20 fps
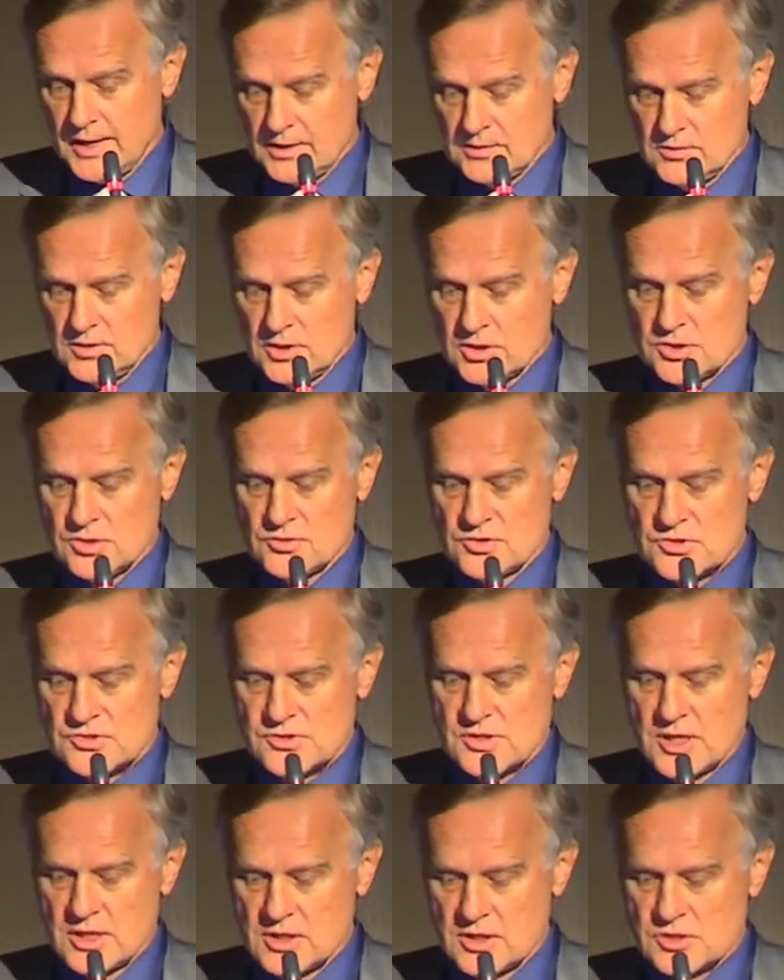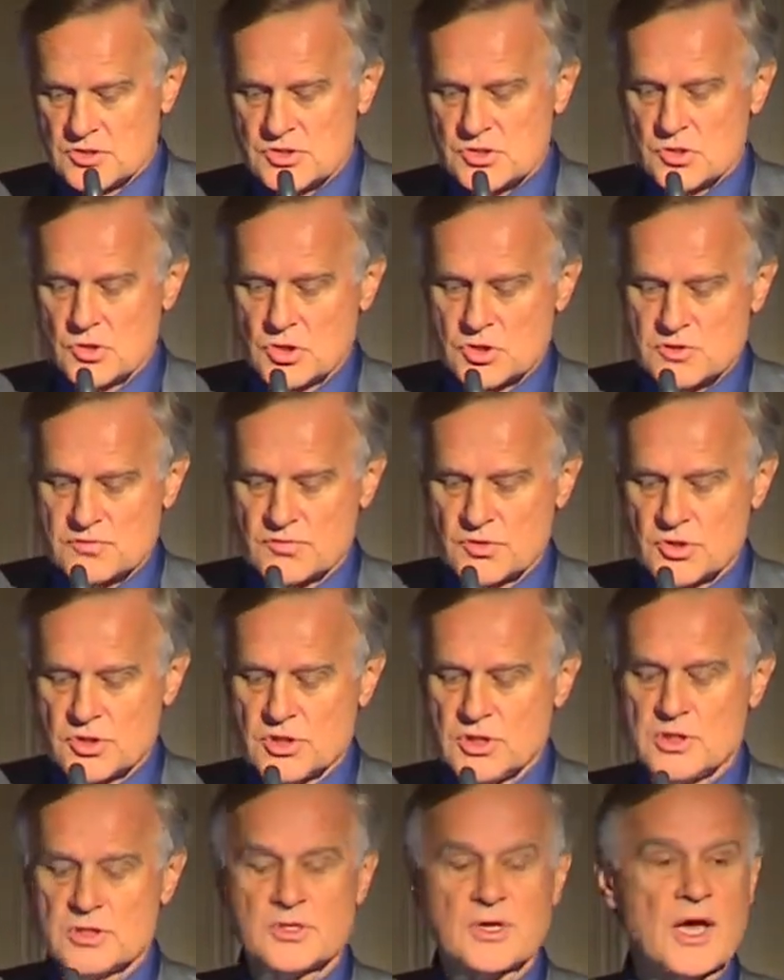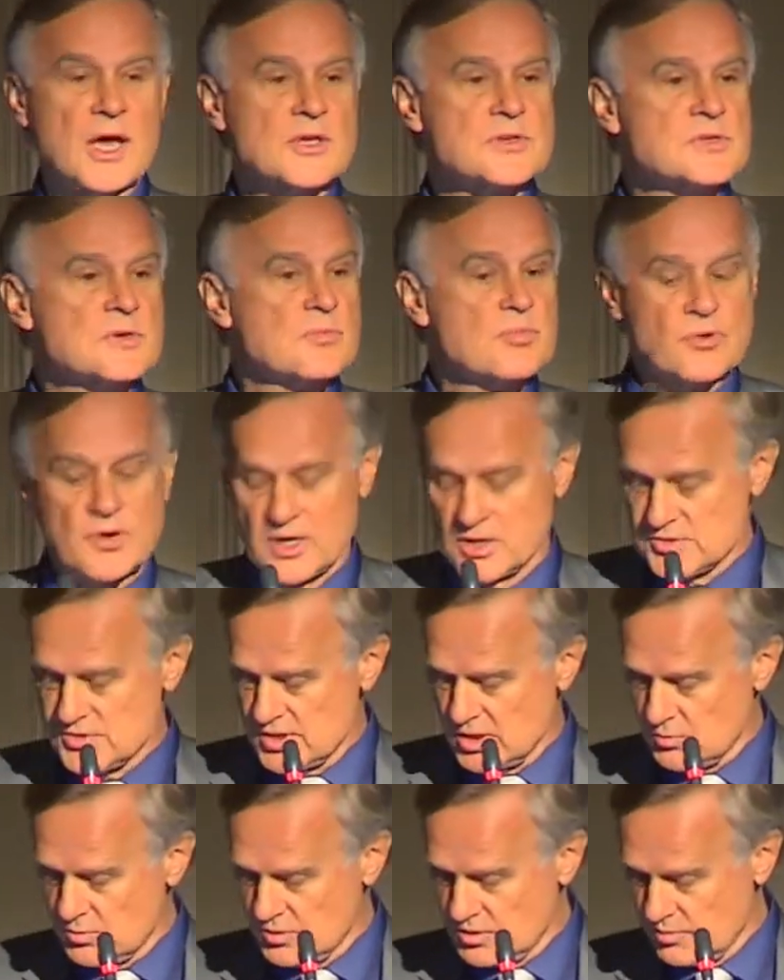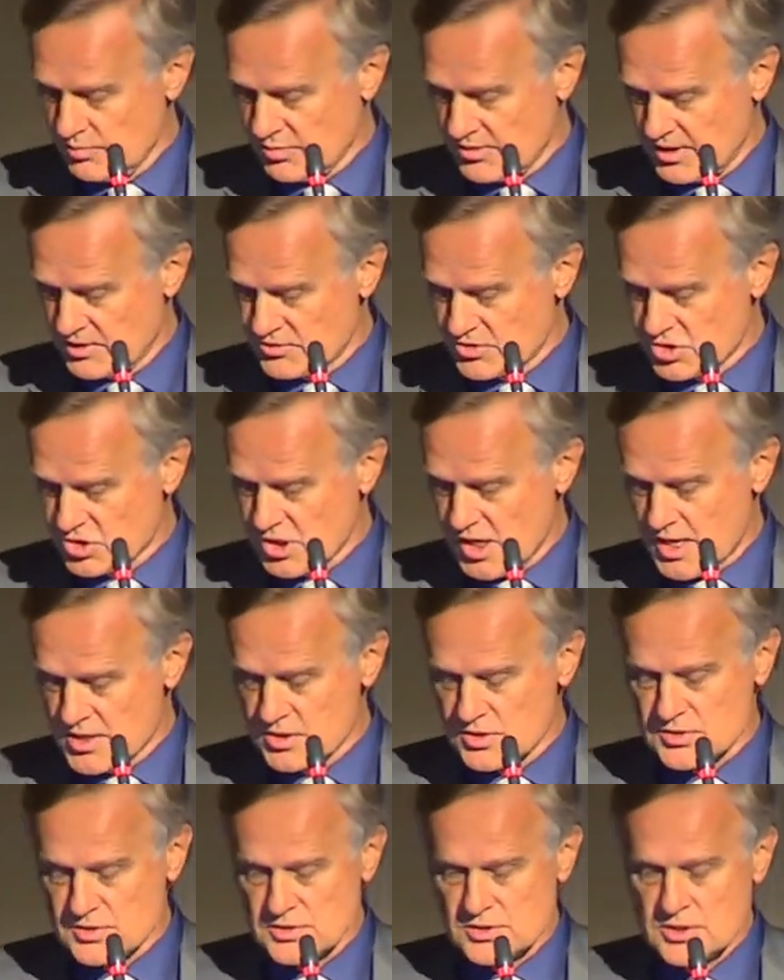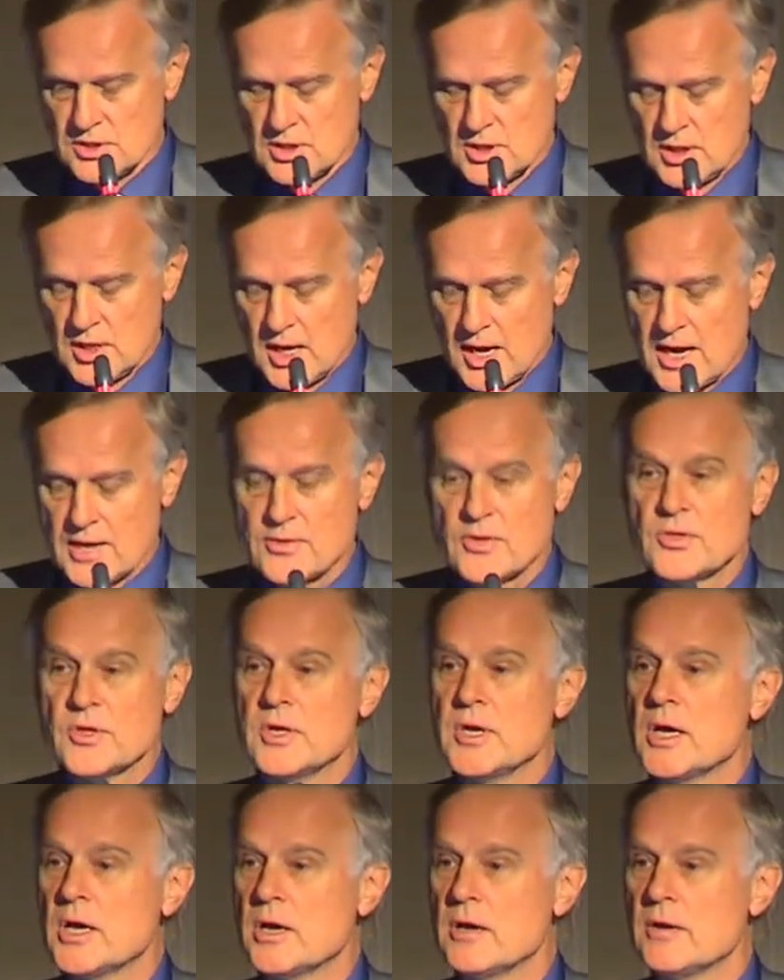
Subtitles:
lending, risk-taking, search for yield, asset price, equity price channels, other than